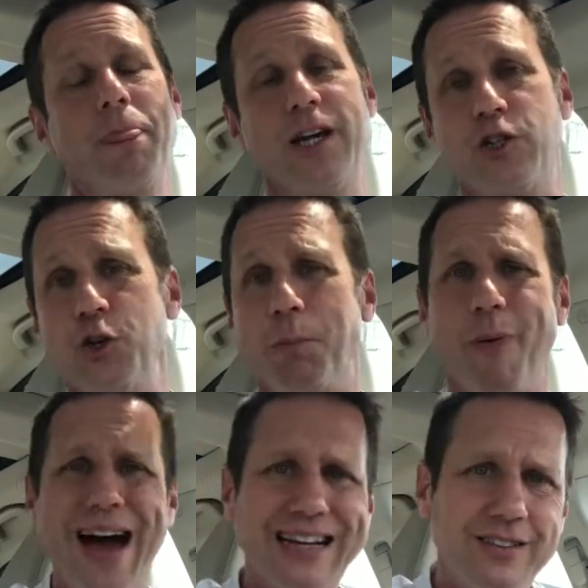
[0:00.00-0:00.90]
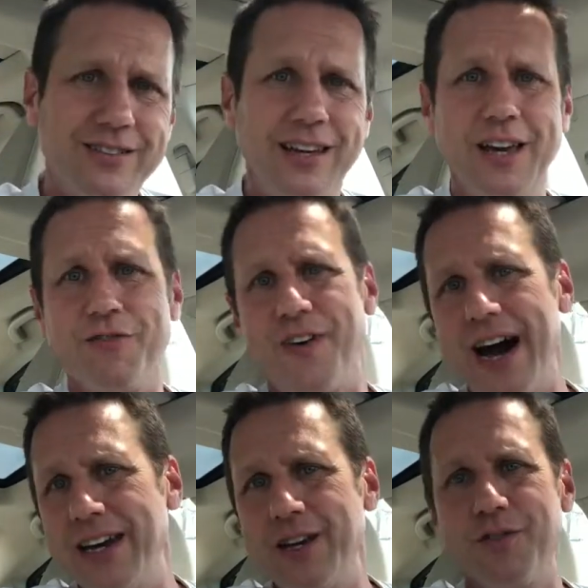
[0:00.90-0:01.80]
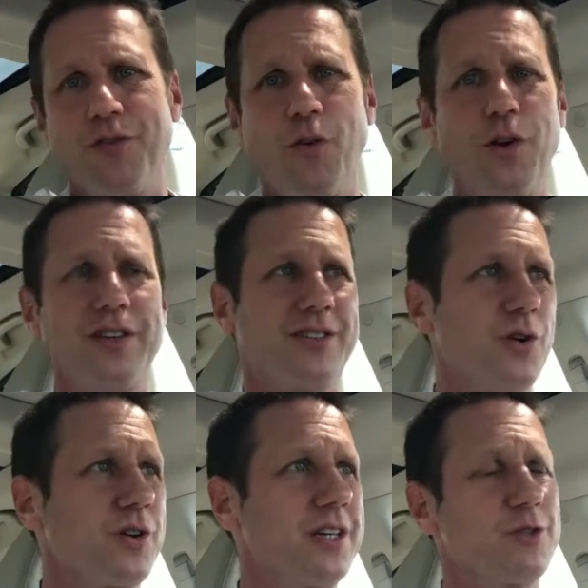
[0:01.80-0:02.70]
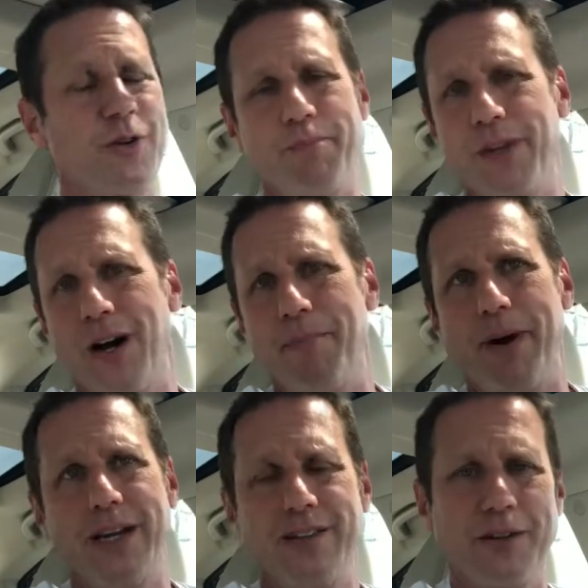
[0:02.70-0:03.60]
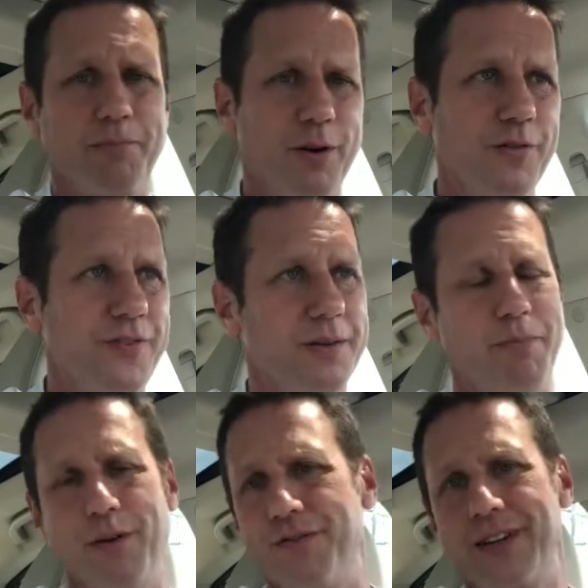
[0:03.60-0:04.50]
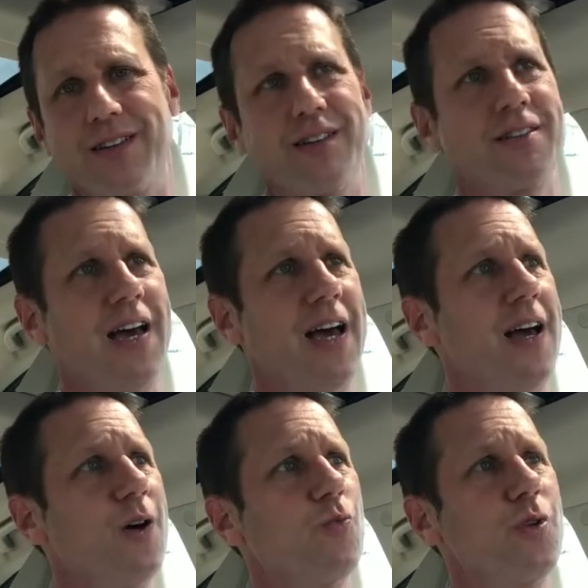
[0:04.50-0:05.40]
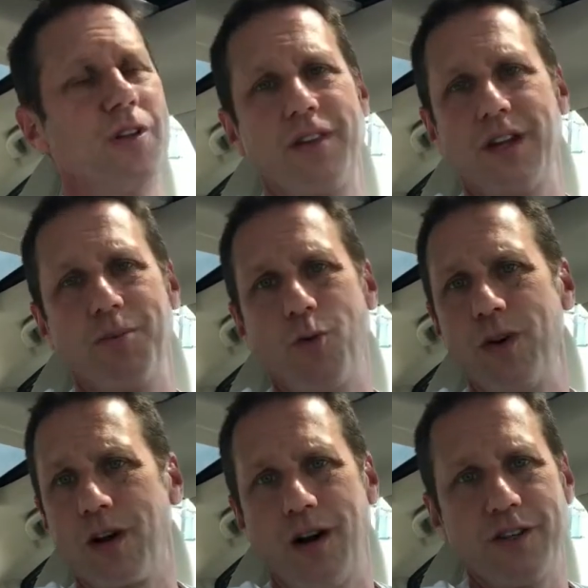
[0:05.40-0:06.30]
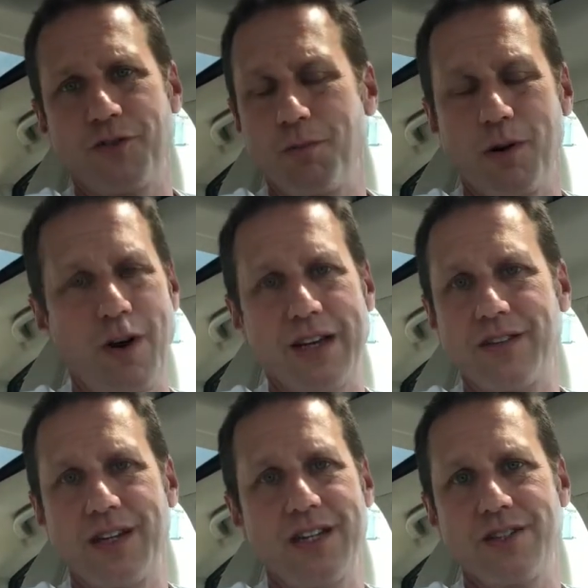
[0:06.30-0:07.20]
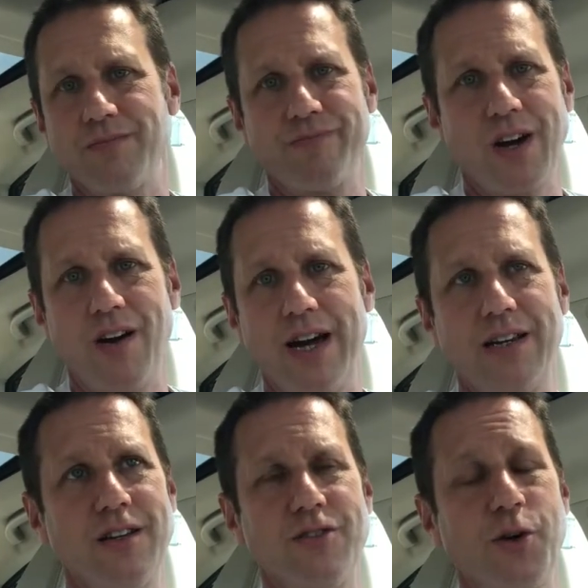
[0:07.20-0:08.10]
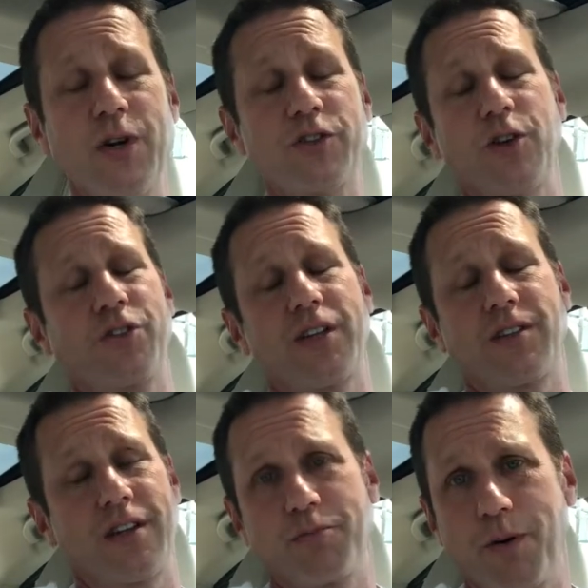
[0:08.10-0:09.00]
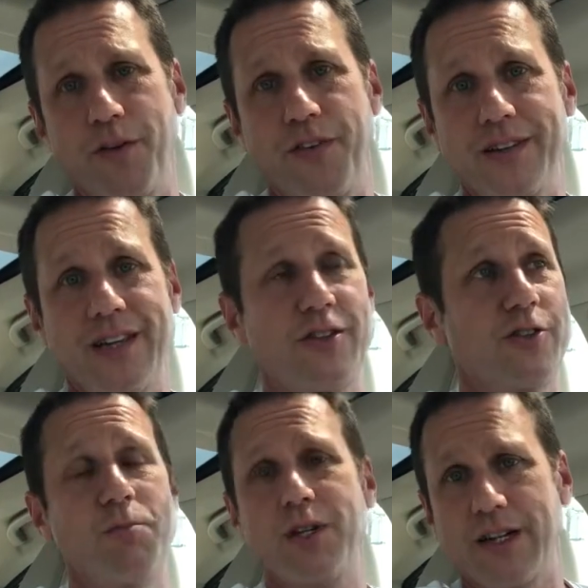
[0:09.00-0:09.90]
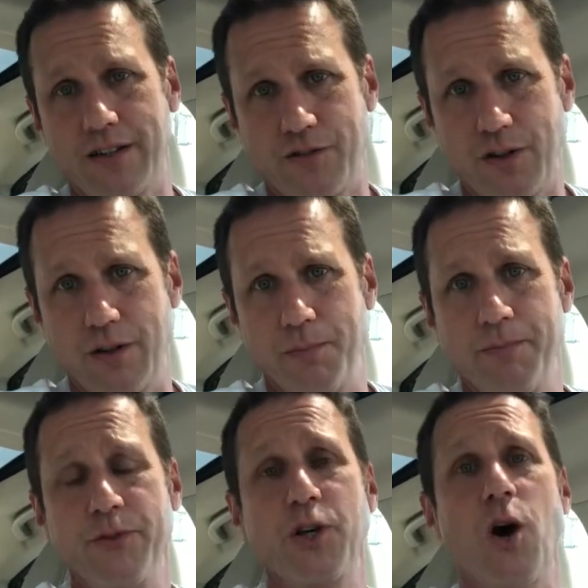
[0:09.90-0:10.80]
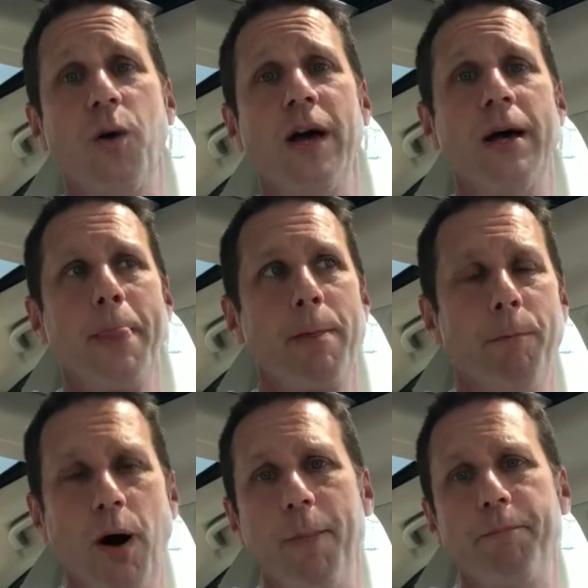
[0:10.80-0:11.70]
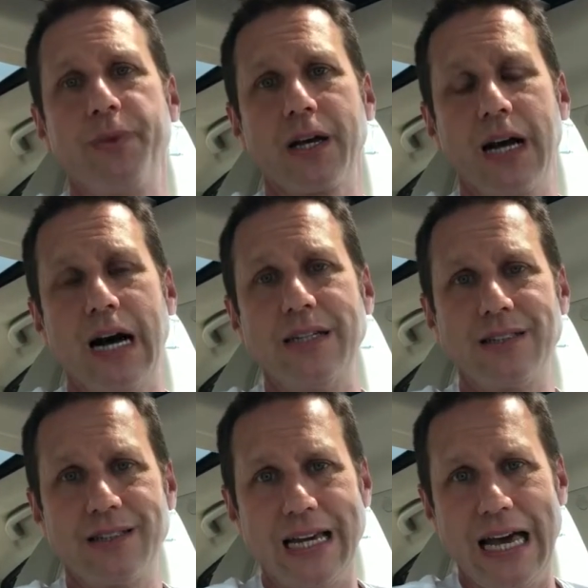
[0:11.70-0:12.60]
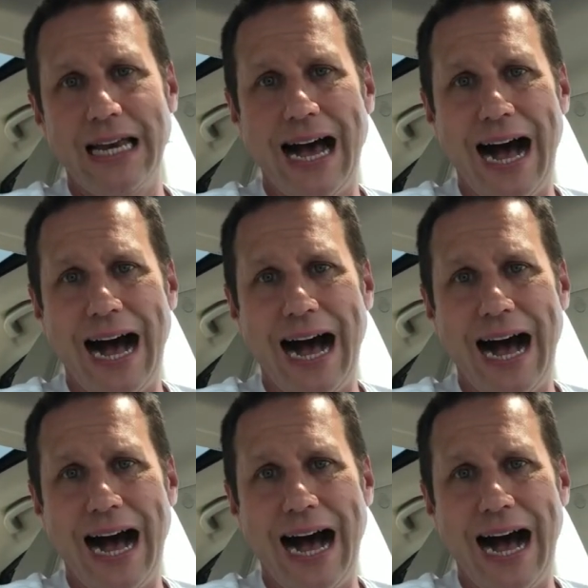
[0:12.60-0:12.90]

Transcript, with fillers: It's you practicing, finding your voice. Don't get tripped up on is it perfect? Perfect is really the number one cause for procrastination. All right. There, there is no such thing as perfect, it's a subjective term. So pump the content